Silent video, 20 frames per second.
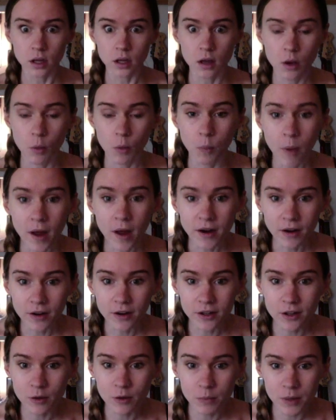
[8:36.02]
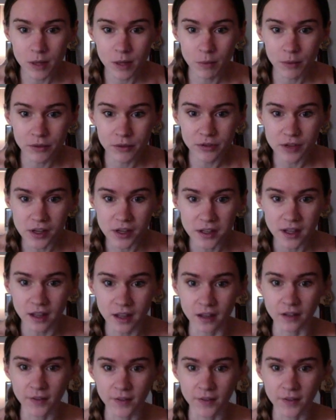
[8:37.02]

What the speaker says: What are you people thinking?